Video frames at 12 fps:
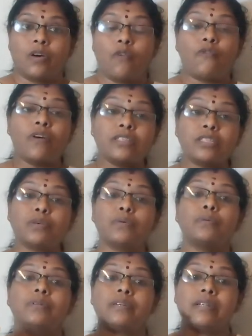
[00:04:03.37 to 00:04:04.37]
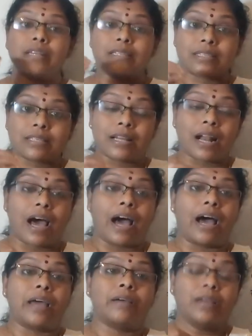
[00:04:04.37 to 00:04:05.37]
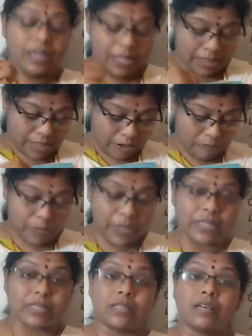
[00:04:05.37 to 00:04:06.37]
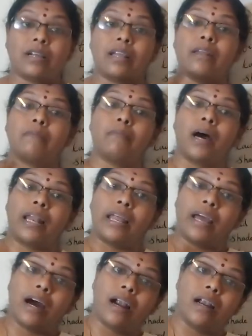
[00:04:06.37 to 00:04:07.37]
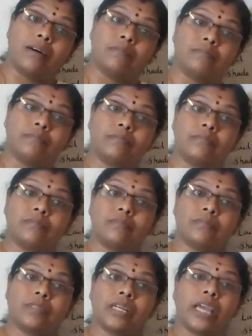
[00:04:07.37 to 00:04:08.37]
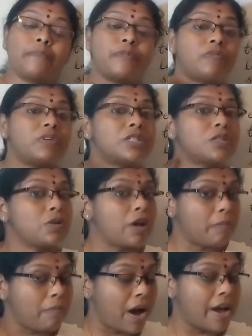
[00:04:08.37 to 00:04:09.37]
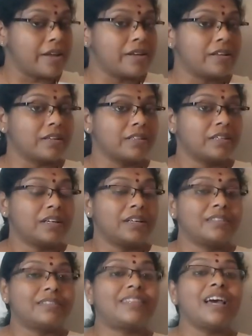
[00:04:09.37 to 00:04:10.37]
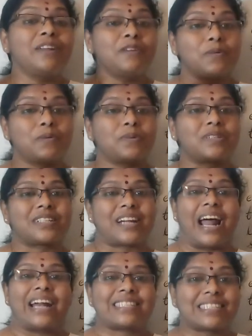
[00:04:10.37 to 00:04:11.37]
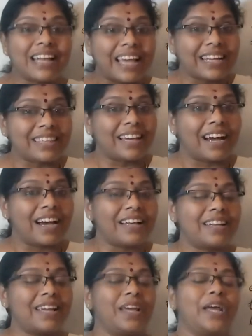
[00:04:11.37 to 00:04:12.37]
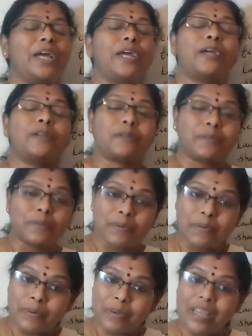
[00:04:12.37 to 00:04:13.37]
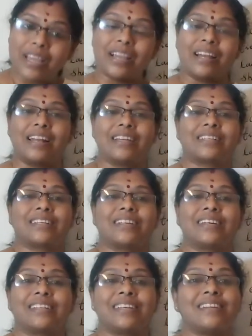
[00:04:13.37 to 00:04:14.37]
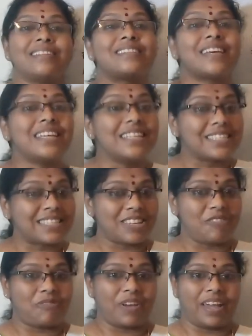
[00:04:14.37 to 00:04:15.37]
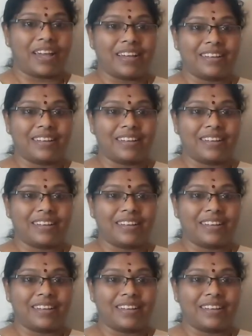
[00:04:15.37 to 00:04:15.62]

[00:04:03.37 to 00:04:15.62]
First you describe the picture in Malayalam. Keep the words in your mind. Then you translate that into English. That is the easy way.